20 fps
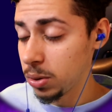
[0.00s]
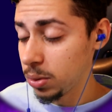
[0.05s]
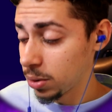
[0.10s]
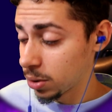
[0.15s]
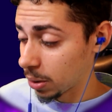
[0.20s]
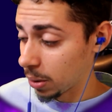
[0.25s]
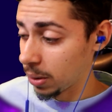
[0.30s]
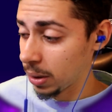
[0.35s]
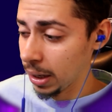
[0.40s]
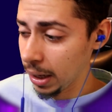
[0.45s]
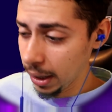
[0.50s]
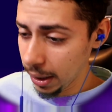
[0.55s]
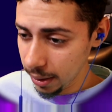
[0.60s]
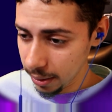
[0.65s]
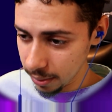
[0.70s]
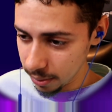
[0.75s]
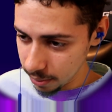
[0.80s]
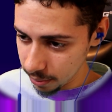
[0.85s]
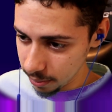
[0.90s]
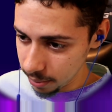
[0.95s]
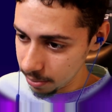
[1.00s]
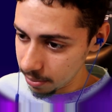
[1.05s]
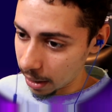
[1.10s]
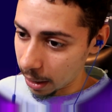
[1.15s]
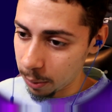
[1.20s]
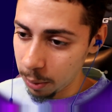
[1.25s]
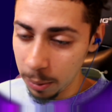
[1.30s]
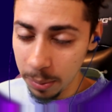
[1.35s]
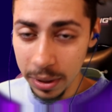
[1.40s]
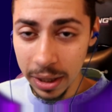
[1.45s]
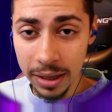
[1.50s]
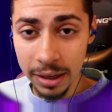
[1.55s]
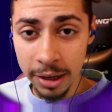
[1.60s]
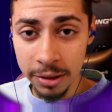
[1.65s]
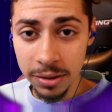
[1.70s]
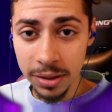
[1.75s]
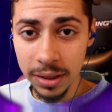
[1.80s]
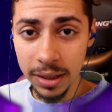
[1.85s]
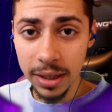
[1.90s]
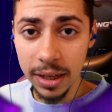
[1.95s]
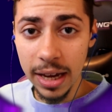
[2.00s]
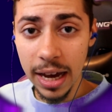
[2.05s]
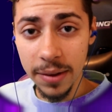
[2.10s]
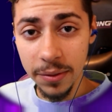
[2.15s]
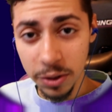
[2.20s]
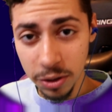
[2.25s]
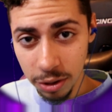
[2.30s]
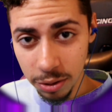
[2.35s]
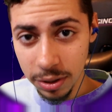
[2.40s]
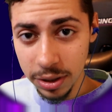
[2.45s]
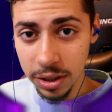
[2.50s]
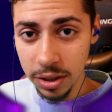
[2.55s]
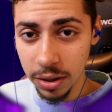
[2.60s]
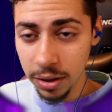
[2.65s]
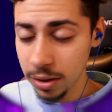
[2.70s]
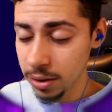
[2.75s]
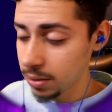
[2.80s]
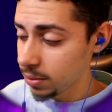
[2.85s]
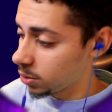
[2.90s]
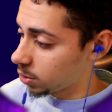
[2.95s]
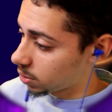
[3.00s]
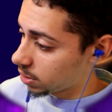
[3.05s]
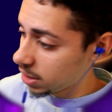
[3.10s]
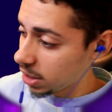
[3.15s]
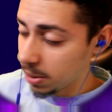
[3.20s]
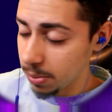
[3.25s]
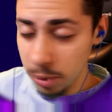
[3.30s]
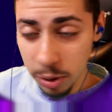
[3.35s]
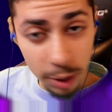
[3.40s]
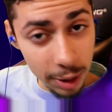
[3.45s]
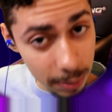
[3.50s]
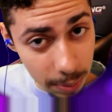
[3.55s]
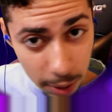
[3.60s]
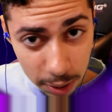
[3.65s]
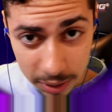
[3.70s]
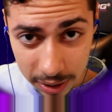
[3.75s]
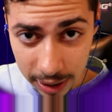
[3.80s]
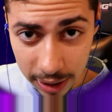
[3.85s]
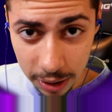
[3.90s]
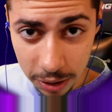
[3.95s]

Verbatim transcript: 2. So I will be announcing it. Have your noties on. You'll see community post